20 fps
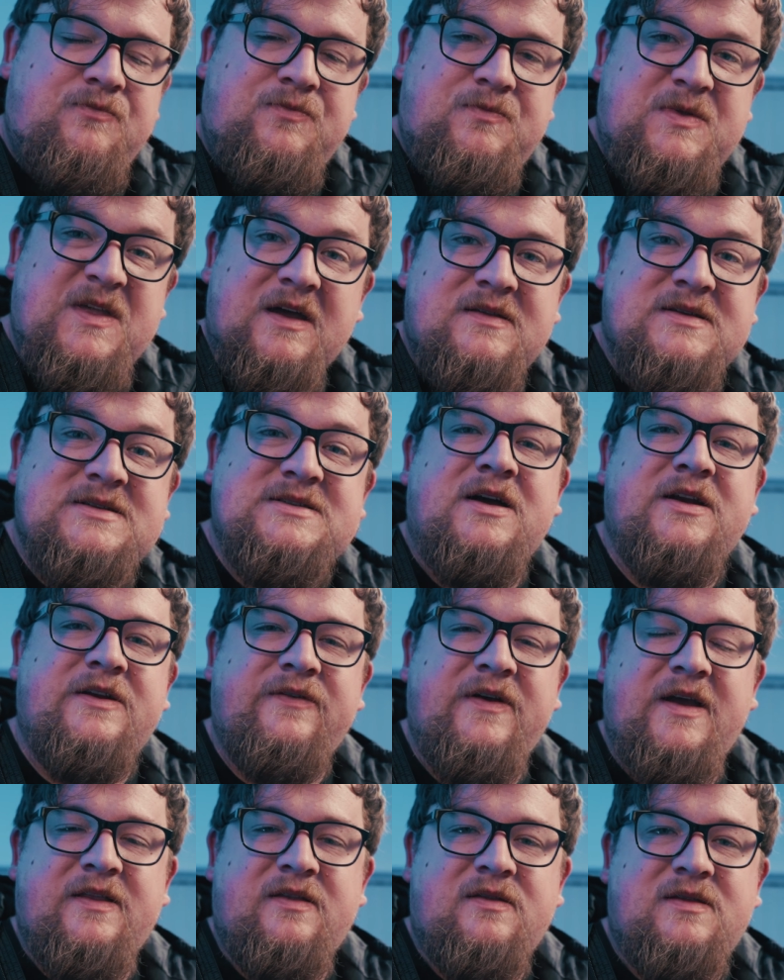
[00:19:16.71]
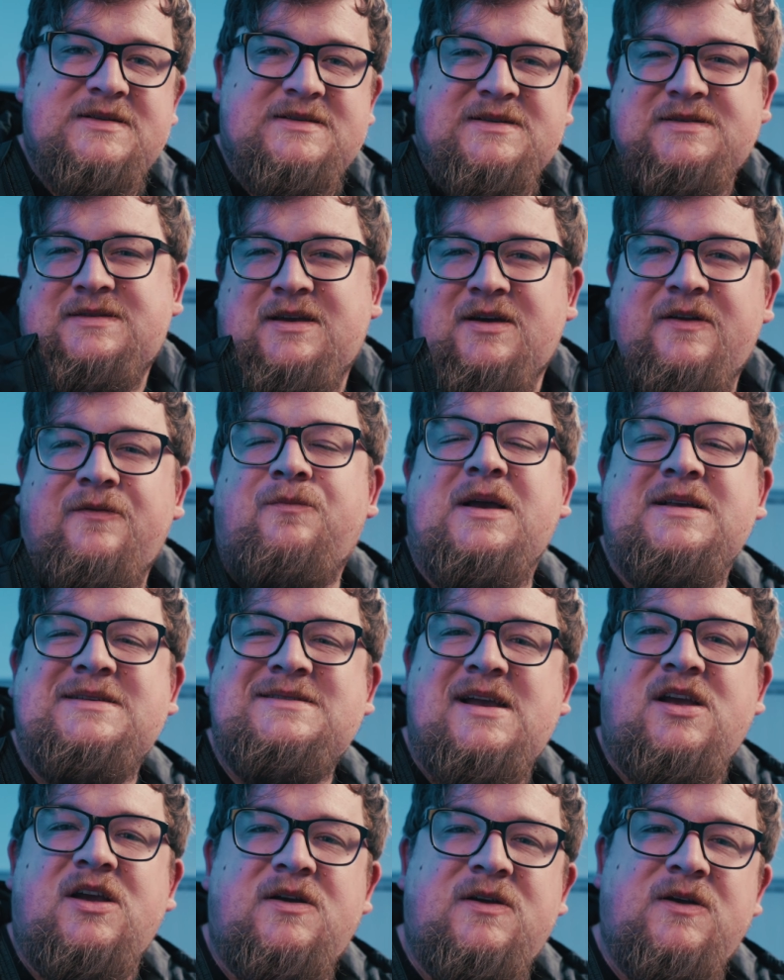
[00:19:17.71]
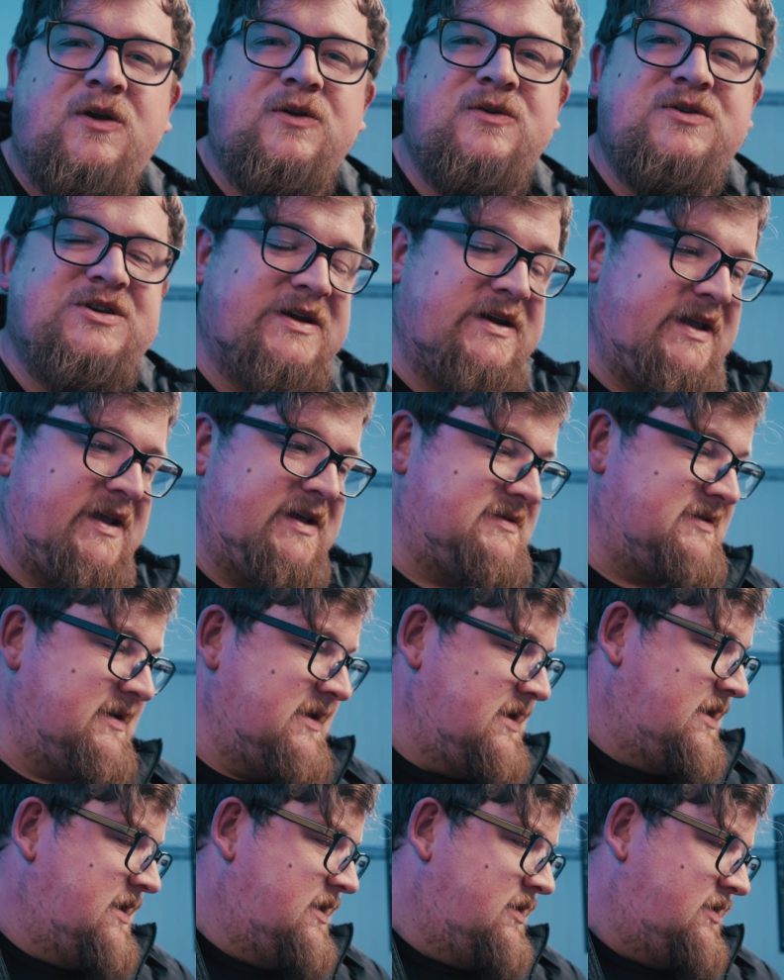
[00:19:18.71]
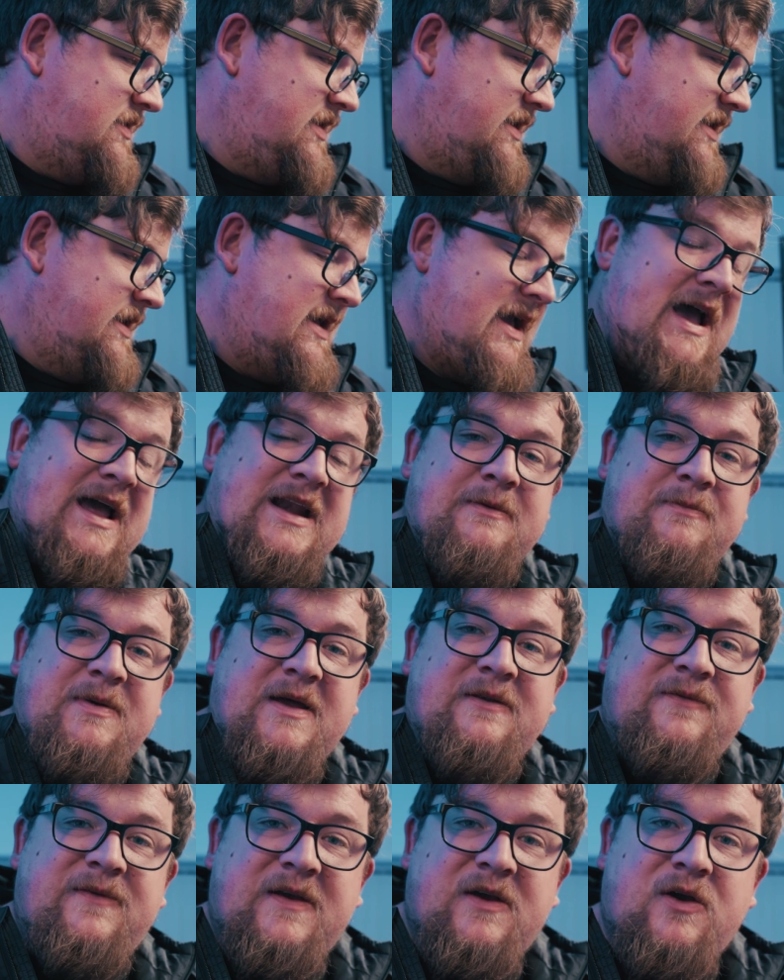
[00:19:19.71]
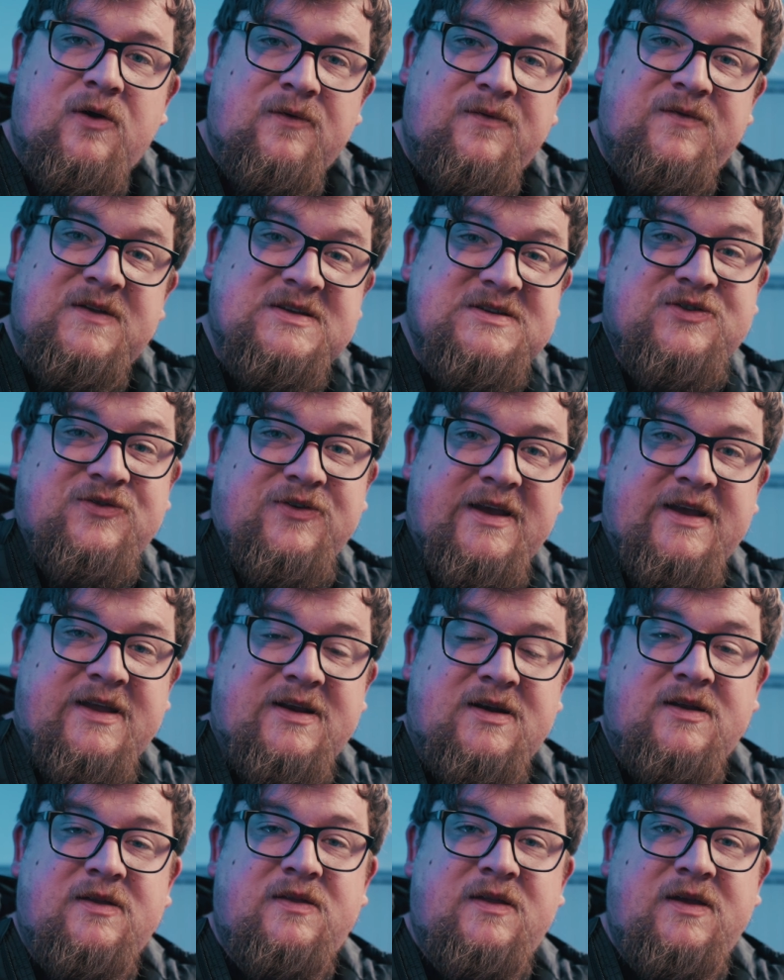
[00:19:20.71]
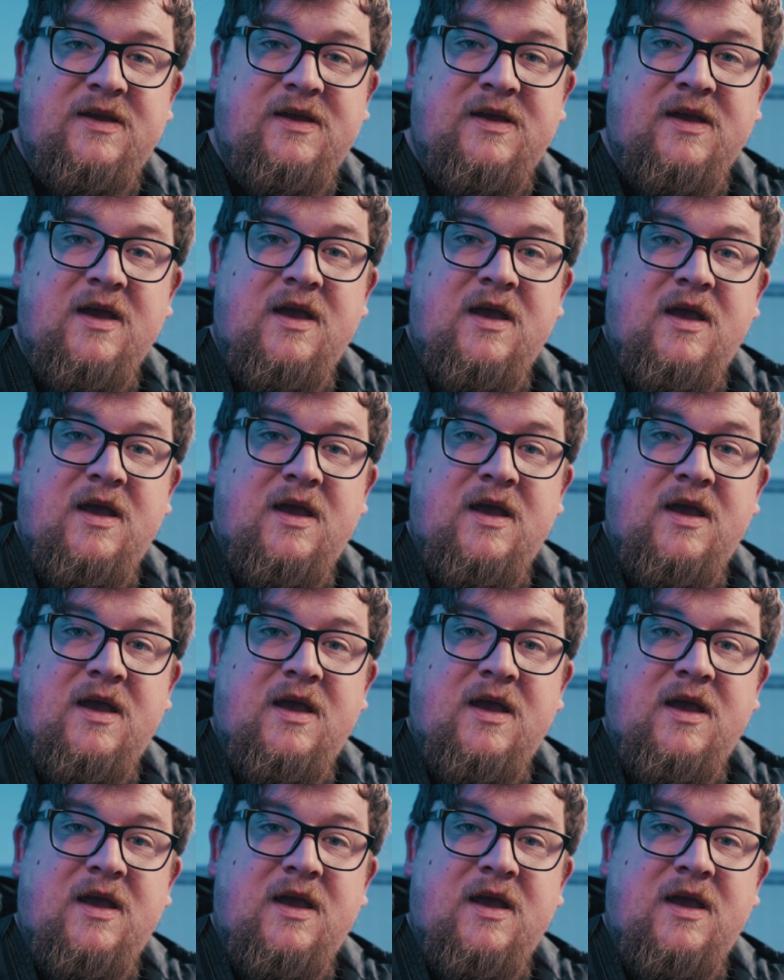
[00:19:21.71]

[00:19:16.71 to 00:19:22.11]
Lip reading: The other side of it, and this is kind of my second conclusion, is the added benefit of the screen, the